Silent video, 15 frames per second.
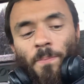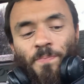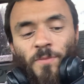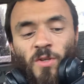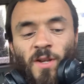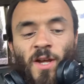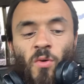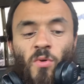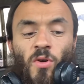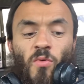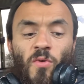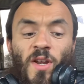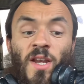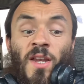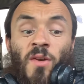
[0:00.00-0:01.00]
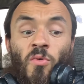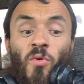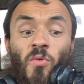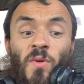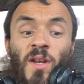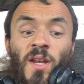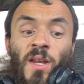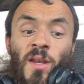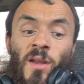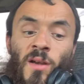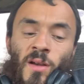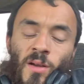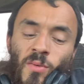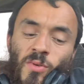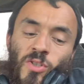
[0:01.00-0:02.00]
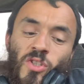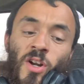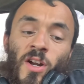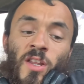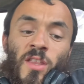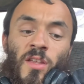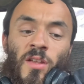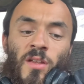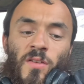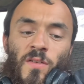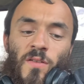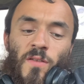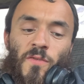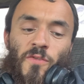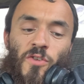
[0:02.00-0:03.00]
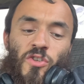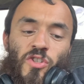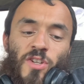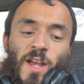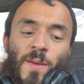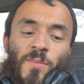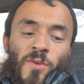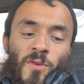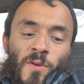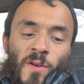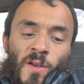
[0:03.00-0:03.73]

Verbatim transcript: So now we're reading. We're reading, uh, starting the the first chapter.